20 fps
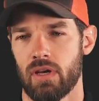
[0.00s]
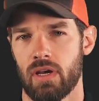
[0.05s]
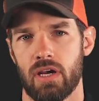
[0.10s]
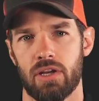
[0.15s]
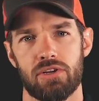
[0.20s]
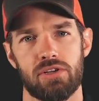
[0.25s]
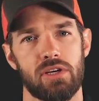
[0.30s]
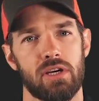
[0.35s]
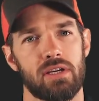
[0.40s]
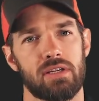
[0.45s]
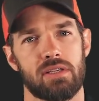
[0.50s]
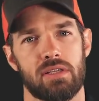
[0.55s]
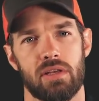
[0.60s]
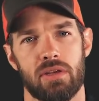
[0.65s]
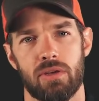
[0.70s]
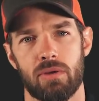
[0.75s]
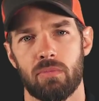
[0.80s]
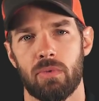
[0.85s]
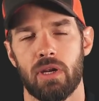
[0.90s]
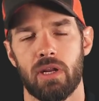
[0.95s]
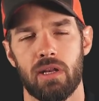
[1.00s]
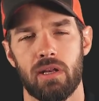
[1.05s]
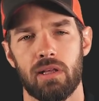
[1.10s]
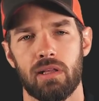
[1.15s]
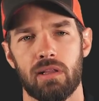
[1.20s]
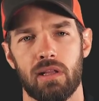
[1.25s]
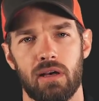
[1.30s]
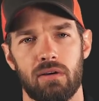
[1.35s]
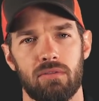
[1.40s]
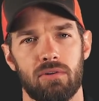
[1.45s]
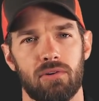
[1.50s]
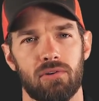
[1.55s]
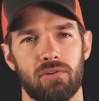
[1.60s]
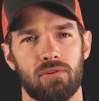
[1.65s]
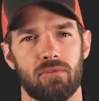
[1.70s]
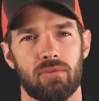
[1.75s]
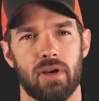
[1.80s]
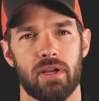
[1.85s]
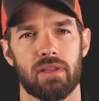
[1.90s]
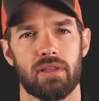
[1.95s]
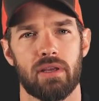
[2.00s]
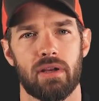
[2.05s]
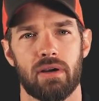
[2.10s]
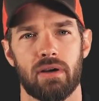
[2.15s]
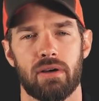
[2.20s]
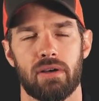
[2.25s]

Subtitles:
adjust the humidity levels right there